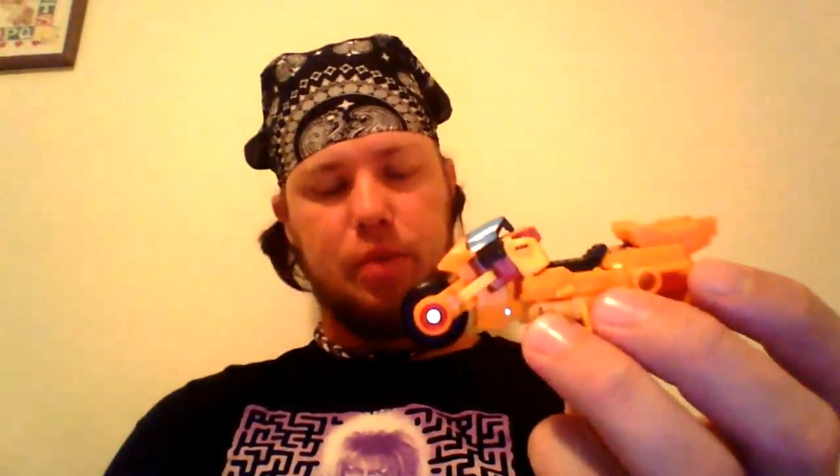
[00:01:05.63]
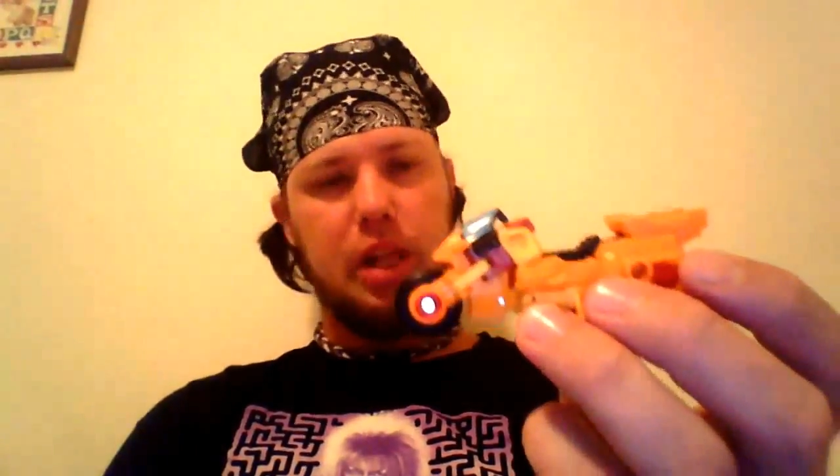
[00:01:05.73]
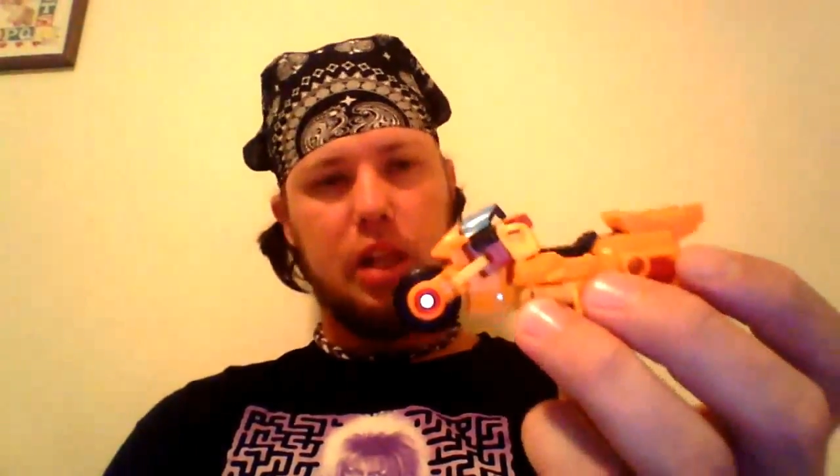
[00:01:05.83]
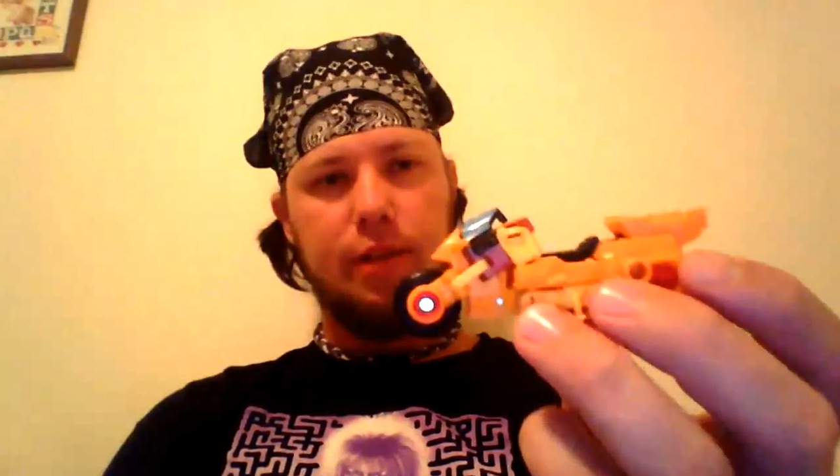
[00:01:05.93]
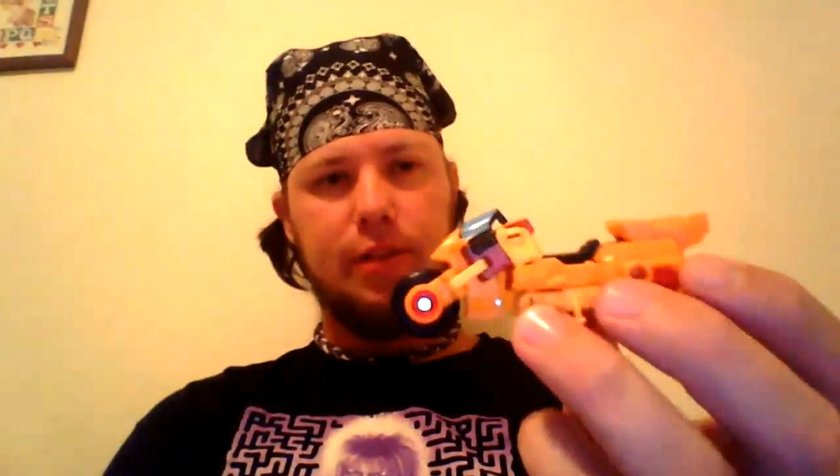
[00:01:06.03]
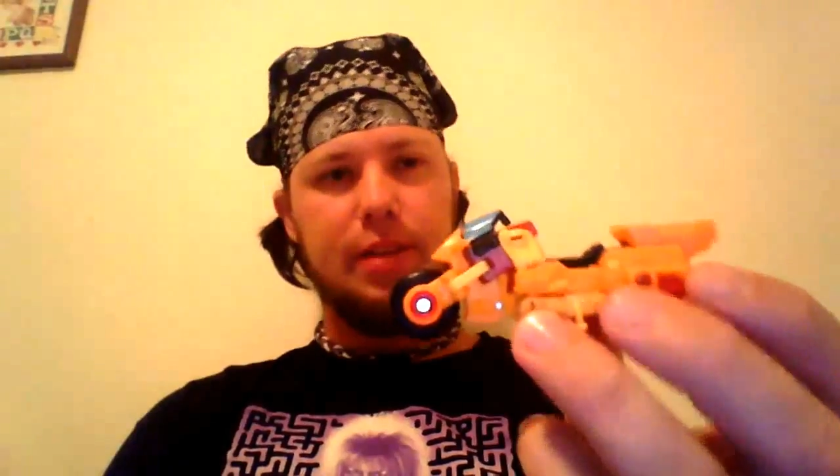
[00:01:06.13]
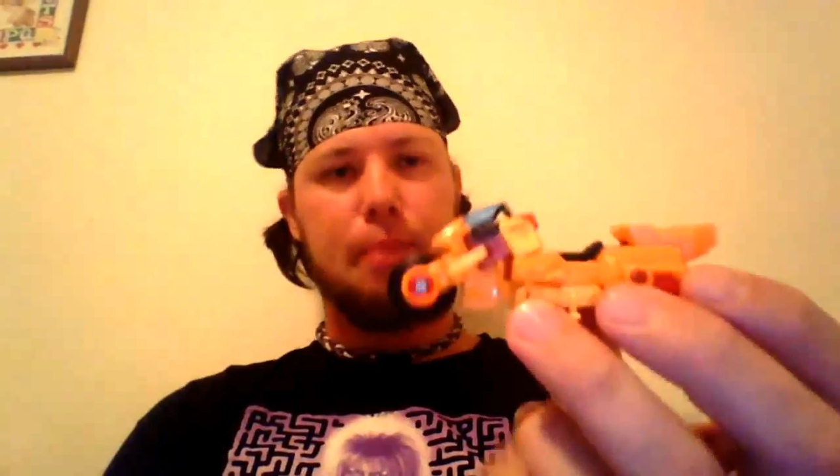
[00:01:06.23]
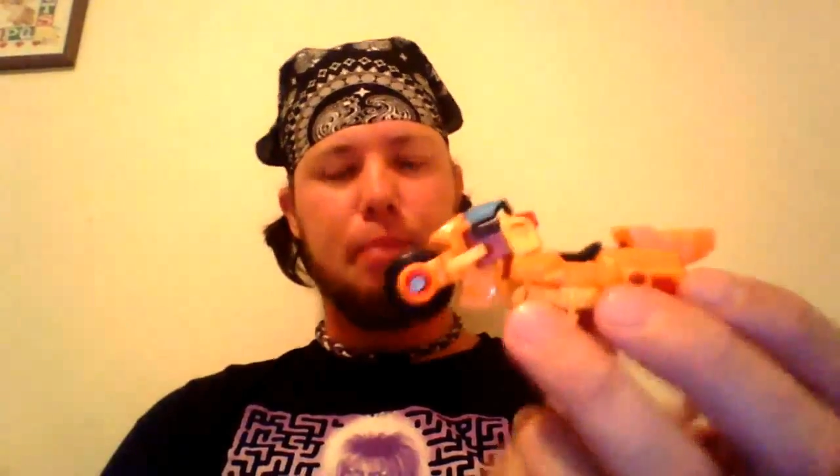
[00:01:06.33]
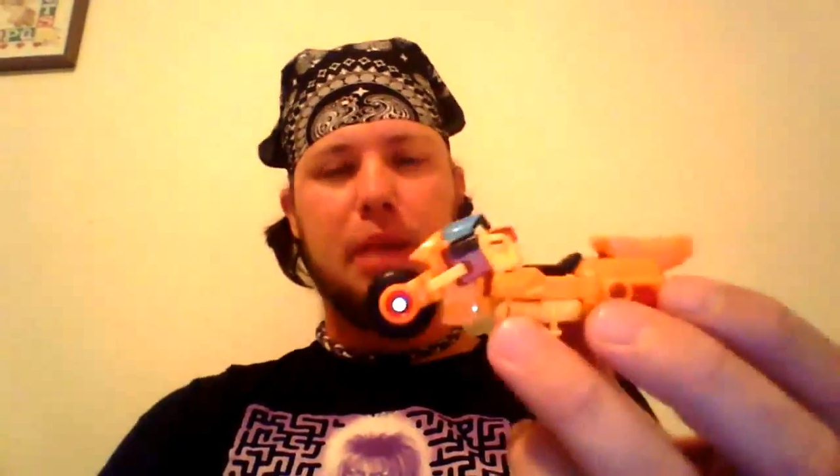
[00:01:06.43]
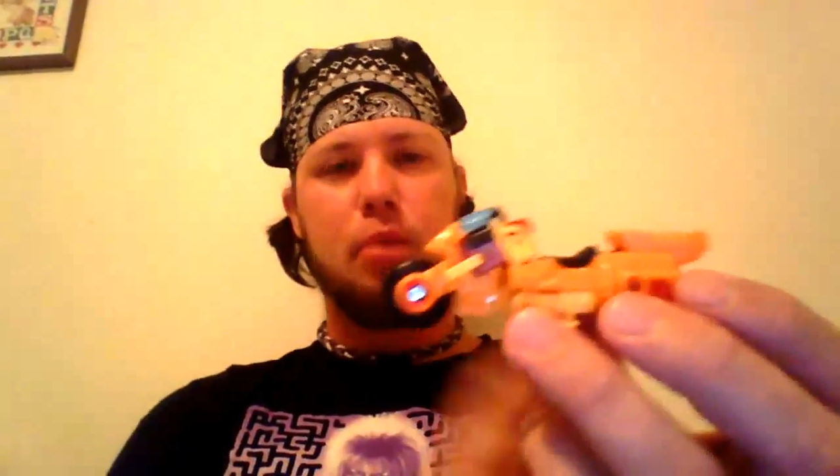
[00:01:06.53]
I love
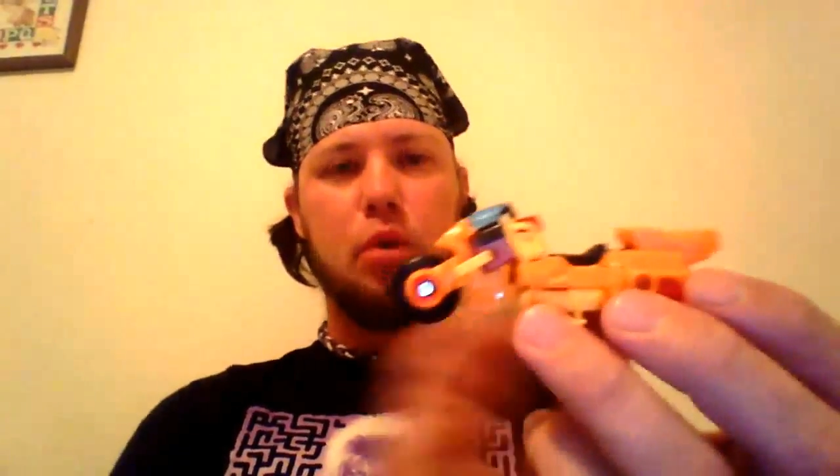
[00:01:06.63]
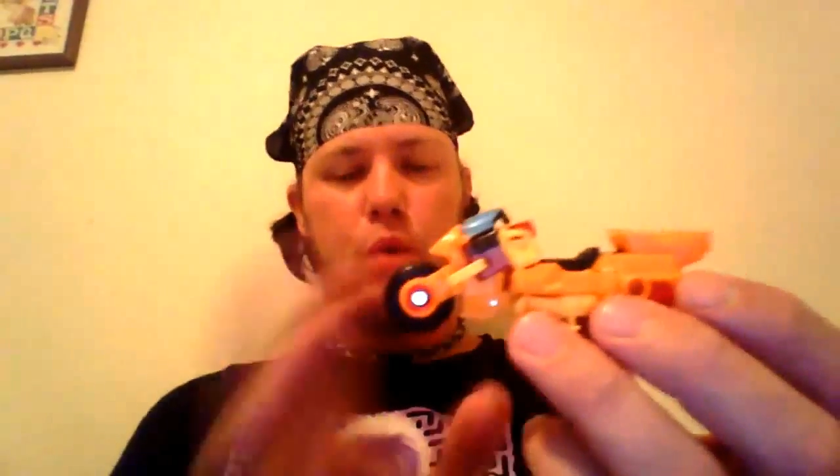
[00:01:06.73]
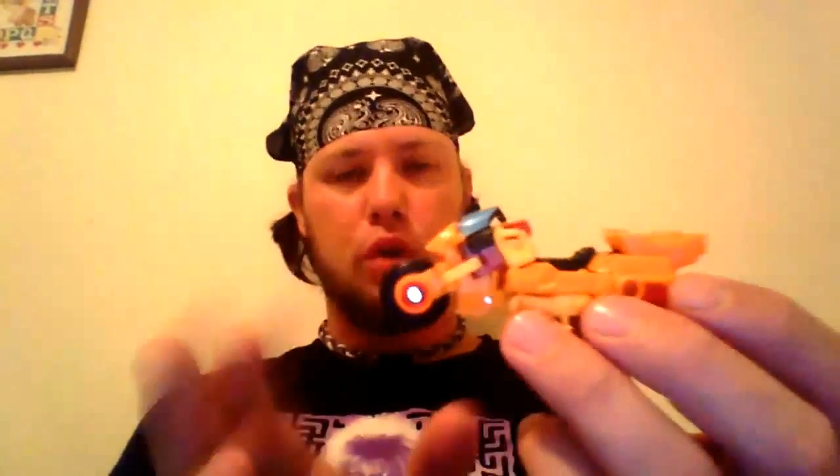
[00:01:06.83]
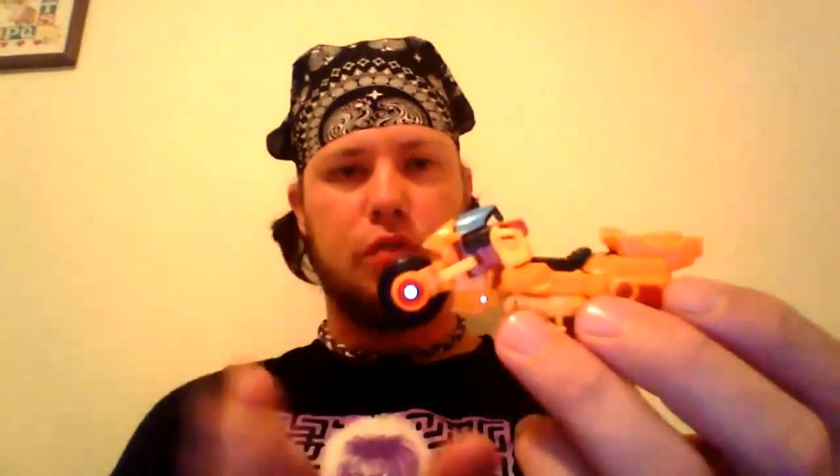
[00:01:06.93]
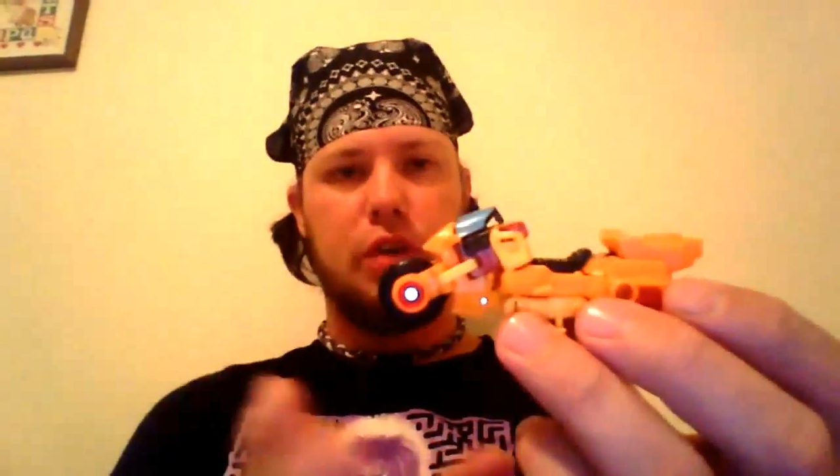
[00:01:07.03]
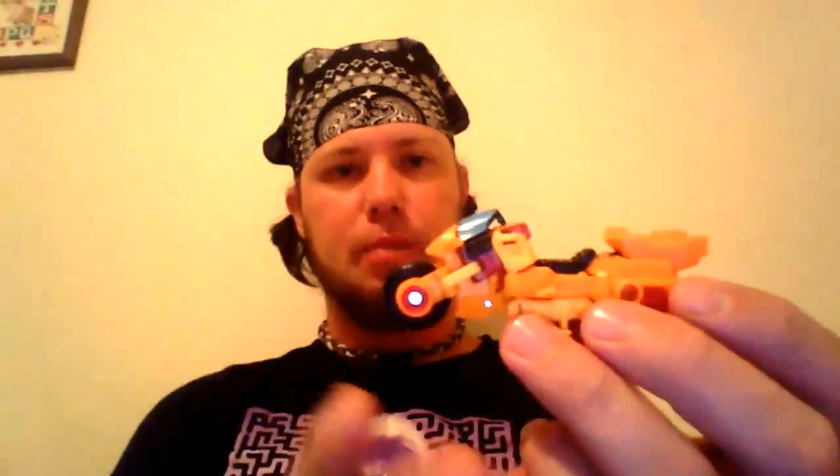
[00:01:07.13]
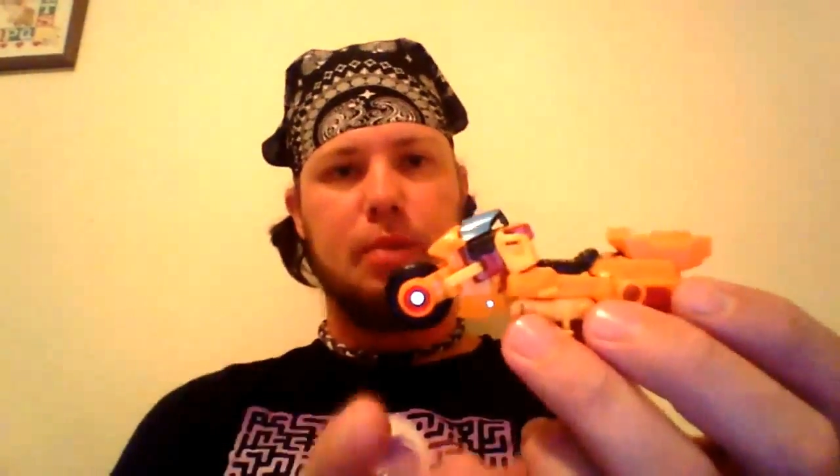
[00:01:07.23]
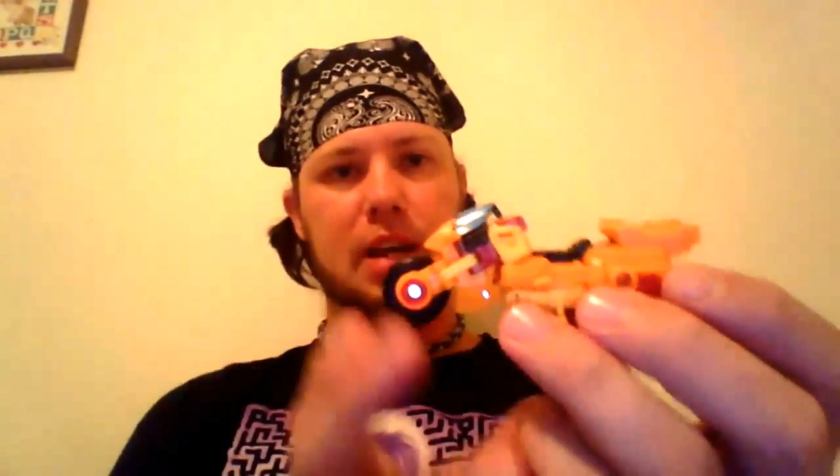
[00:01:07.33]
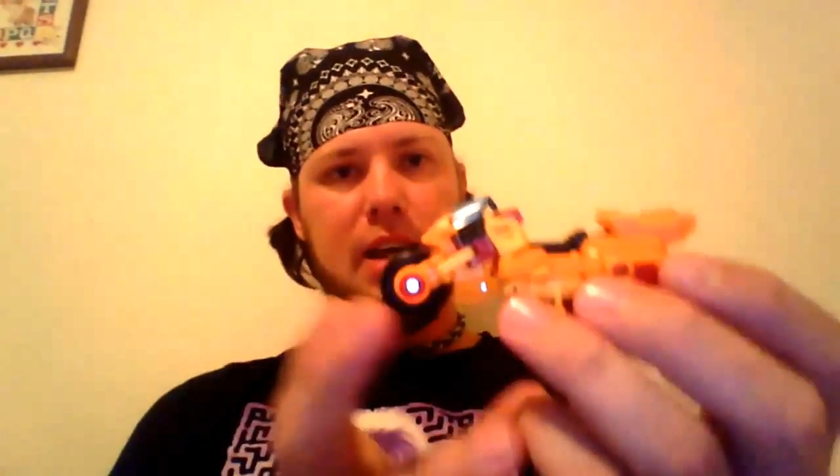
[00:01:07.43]
that bike mode works for him.